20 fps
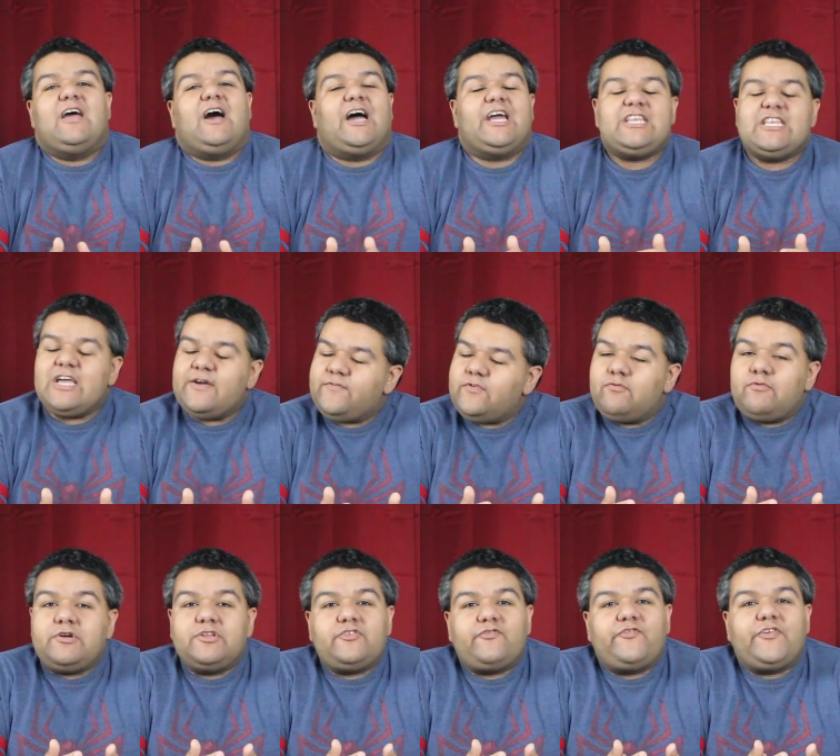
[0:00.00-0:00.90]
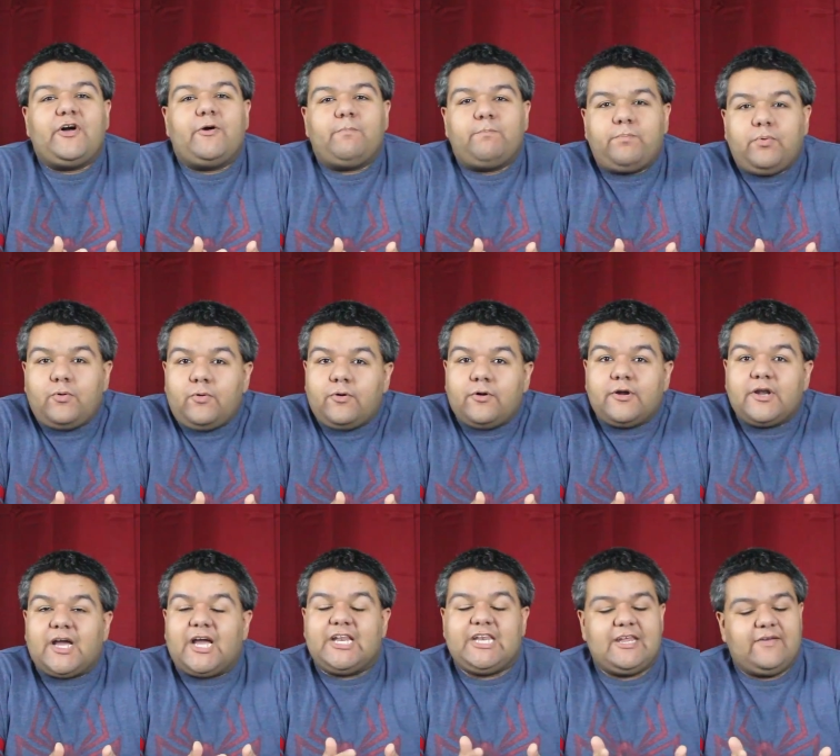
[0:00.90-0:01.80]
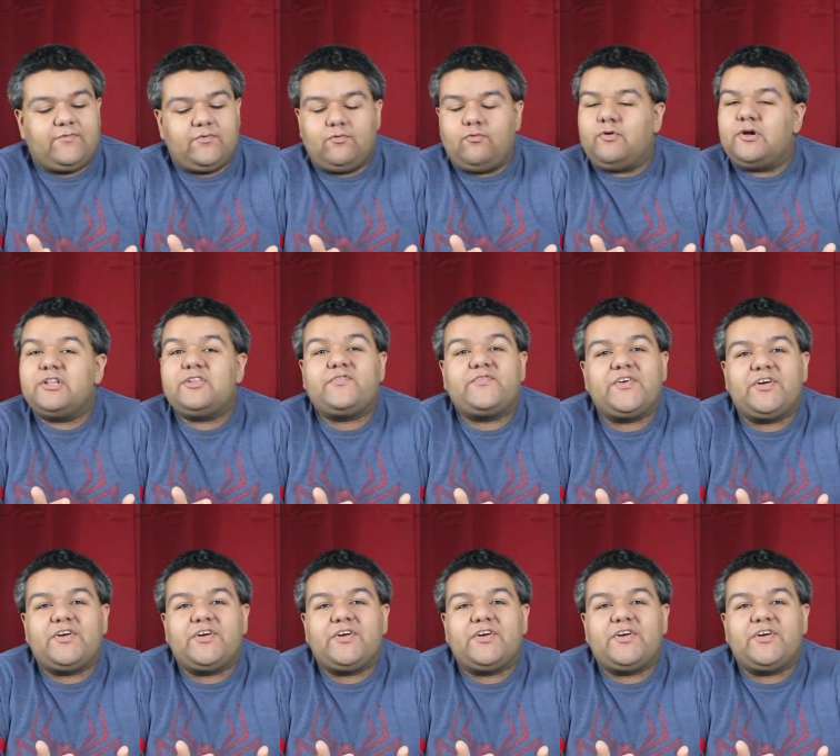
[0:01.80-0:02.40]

I never once felt bored. I never once